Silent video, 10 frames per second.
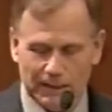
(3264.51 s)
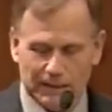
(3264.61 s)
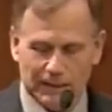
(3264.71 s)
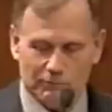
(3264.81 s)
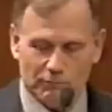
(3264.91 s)
I
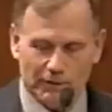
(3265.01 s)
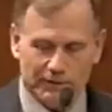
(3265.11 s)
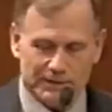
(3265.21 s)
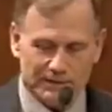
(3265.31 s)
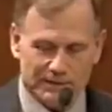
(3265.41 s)
can't run
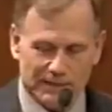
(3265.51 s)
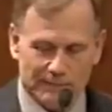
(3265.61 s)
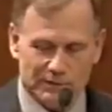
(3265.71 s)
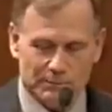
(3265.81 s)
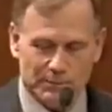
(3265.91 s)
this at the
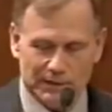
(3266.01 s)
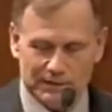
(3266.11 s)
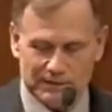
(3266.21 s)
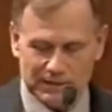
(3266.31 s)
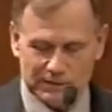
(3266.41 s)
same
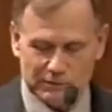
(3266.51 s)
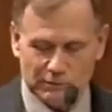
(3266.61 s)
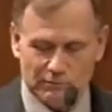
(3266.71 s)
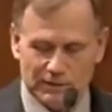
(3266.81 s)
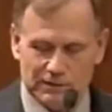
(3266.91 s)
speed as this,
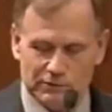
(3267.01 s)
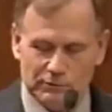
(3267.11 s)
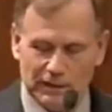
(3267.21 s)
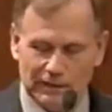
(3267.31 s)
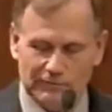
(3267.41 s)
so it runs
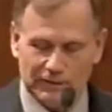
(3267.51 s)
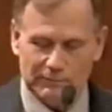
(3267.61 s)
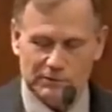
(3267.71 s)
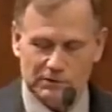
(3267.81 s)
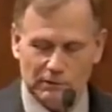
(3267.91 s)
two and a half
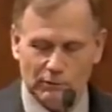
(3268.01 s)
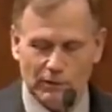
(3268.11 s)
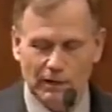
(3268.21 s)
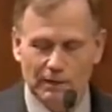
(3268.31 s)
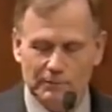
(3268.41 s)
times slower.